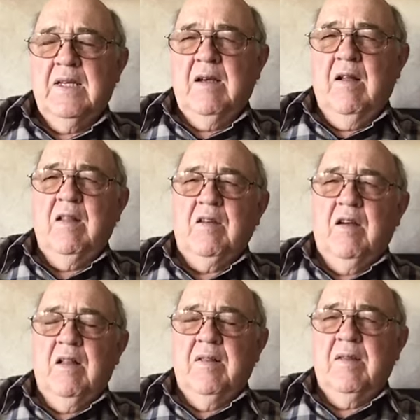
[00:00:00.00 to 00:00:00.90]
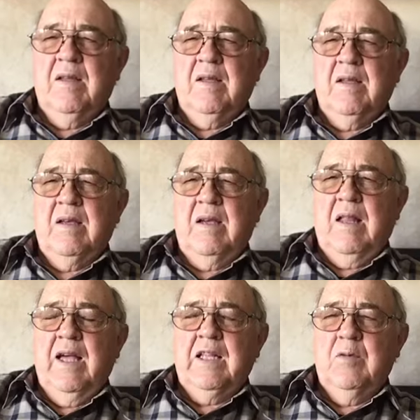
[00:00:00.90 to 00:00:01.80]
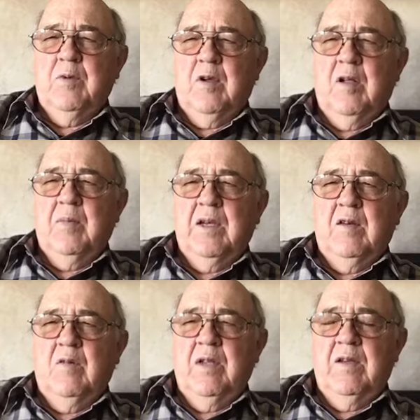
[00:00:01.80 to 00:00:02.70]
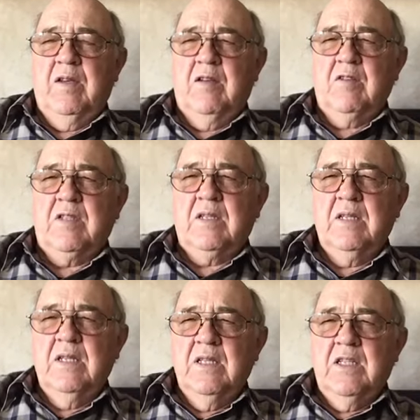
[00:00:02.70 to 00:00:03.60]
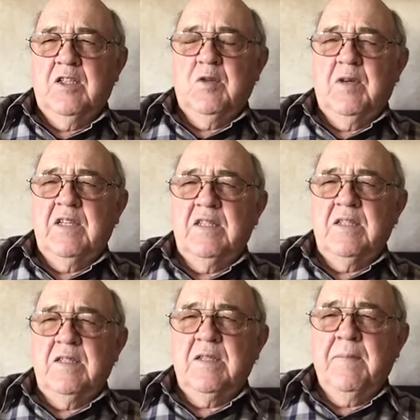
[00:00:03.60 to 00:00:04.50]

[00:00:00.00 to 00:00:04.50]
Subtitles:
all in all, I like luminol, but only in those situations